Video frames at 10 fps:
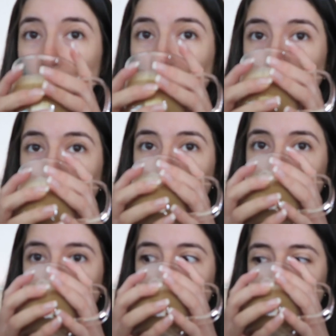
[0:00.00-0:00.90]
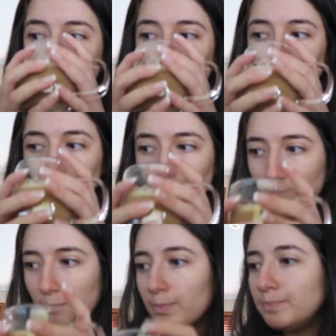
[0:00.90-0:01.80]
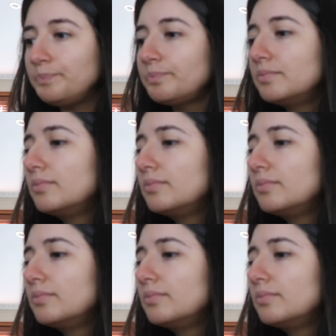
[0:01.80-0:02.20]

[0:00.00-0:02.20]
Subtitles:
Nothing is said.